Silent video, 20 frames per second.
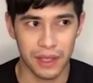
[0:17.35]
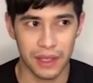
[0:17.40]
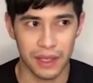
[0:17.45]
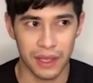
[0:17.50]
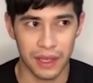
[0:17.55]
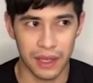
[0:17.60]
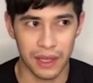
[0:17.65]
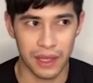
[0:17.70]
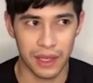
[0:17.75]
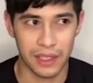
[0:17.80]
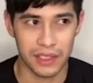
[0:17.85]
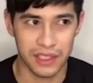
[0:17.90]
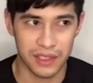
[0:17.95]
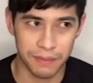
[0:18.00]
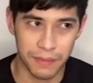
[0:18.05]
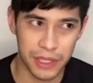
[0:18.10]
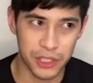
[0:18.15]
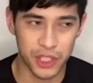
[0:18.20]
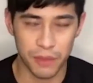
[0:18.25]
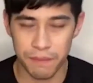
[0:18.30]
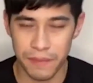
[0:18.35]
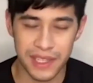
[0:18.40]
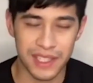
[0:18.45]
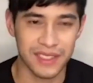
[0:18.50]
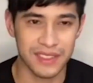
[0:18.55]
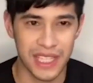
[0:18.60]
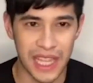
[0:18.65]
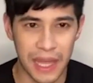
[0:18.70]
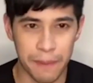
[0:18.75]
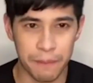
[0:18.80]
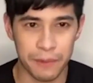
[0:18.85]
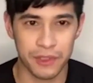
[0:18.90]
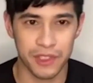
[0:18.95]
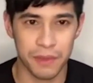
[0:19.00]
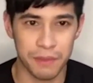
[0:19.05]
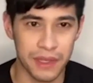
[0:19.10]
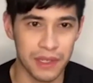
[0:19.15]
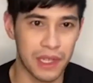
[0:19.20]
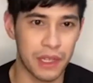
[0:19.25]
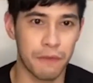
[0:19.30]
Uh, it's major big steps
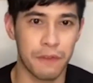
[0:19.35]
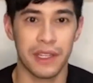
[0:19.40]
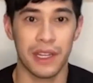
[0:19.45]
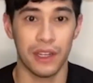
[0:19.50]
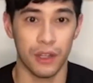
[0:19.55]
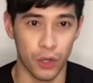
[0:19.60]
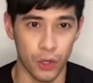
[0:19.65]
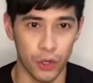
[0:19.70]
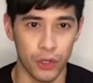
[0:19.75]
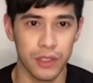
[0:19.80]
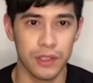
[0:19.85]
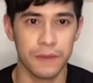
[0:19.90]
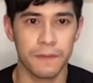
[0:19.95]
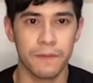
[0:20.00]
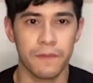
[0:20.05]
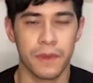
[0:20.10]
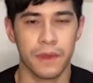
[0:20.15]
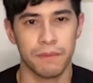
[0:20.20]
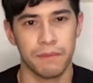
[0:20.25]
to be living alone,